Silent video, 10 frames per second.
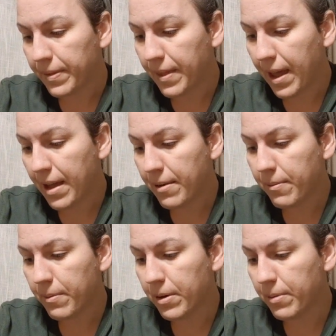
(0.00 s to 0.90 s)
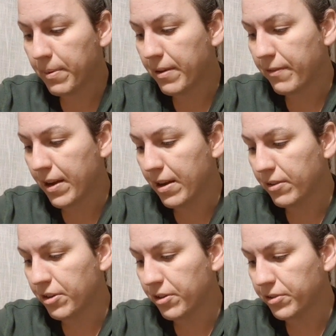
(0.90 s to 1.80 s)
that will be
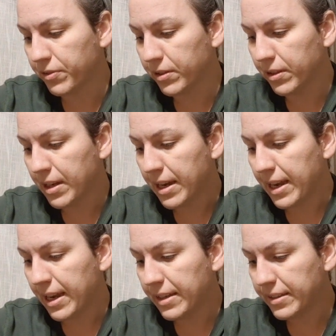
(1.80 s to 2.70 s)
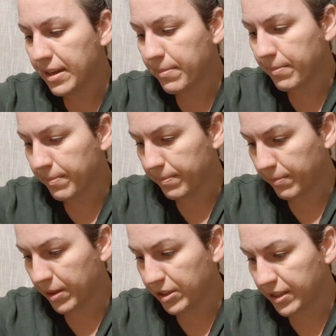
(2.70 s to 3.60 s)
found useful. Easy
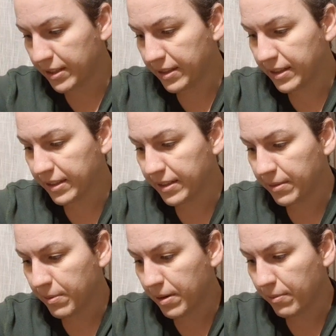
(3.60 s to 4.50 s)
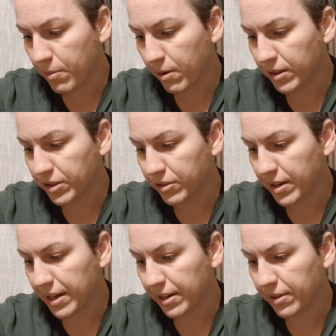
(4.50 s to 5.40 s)
Bridges, 61 Warren
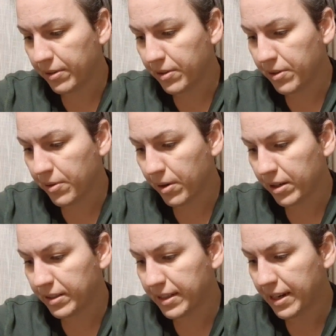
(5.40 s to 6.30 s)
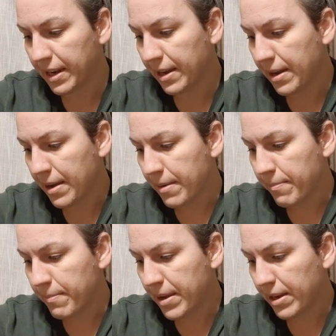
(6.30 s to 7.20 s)
Street, New York City.
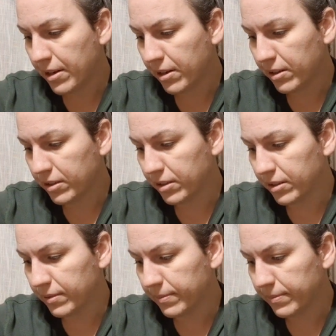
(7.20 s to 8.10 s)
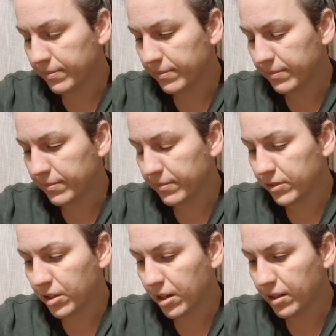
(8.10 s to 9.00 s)
Meat
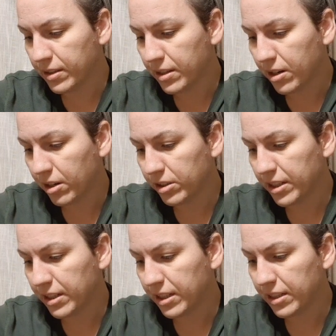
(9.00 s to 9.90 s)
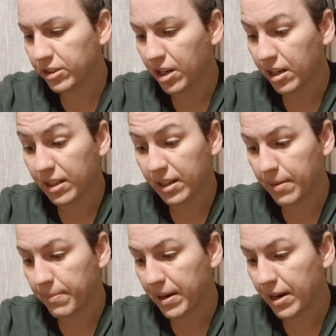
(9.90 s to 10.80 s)
charts. Hershey Chocolate
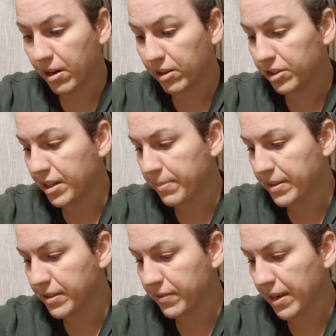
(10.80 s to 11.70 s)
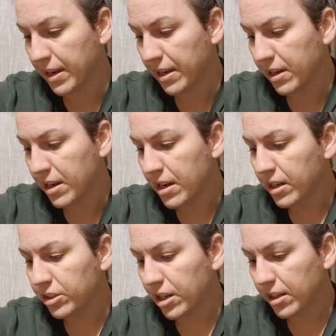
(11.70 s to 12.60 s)
Company, Hershey, Pennsylvania.
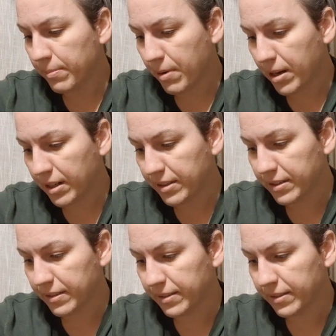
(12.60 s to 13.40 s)
Chocolate products.